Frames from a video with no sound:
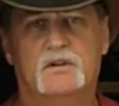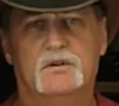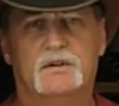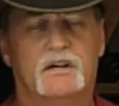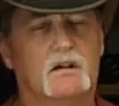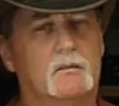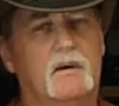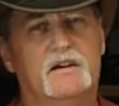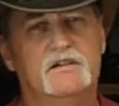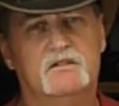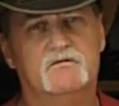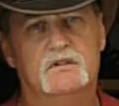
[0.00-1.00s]
we're doing an
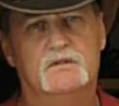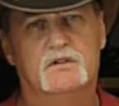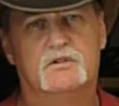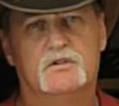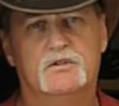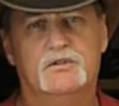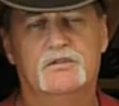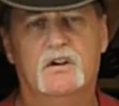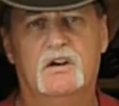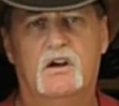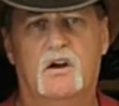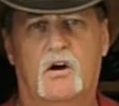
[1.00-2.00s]
amazing river cruise
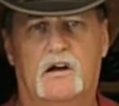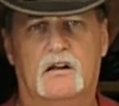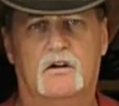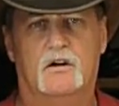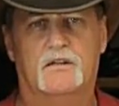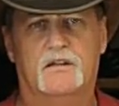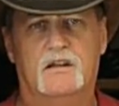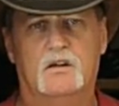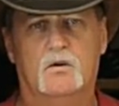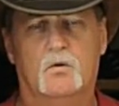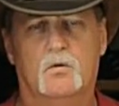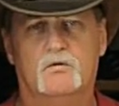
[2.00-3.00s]
on
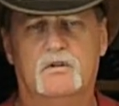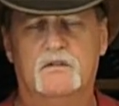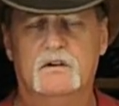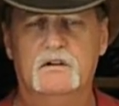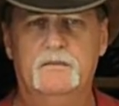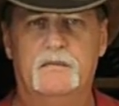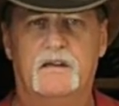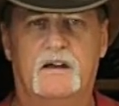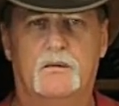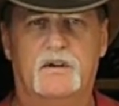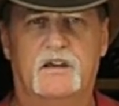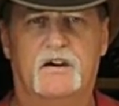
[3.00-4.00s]
the Ord River
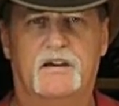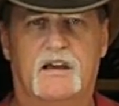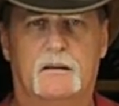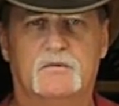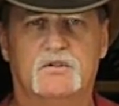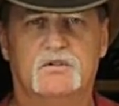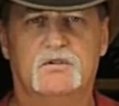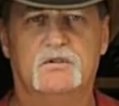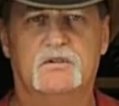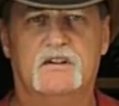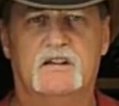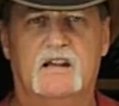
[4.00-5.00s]
and we're going up
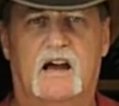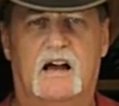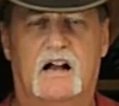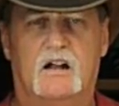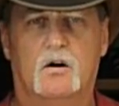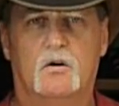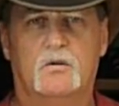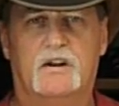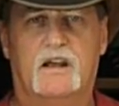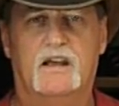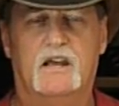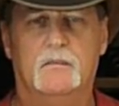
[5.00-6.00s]
to the Argyle
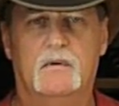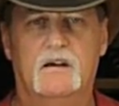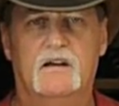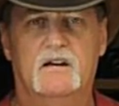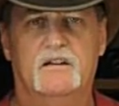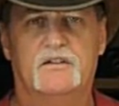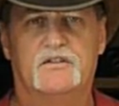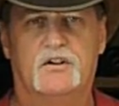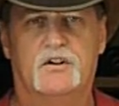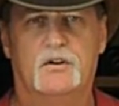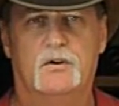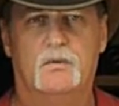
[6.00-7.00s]
Dam.
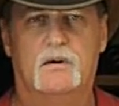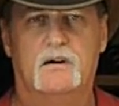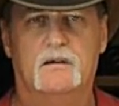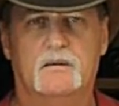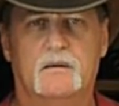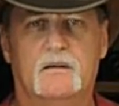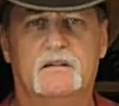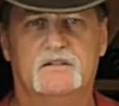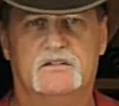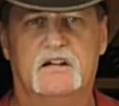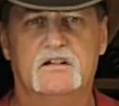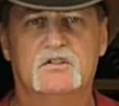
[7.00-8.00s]
So uh,
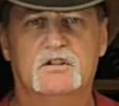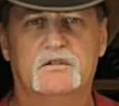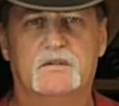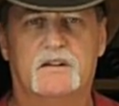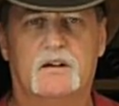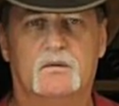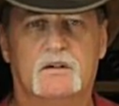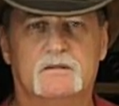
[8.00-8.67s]
stay tuned for that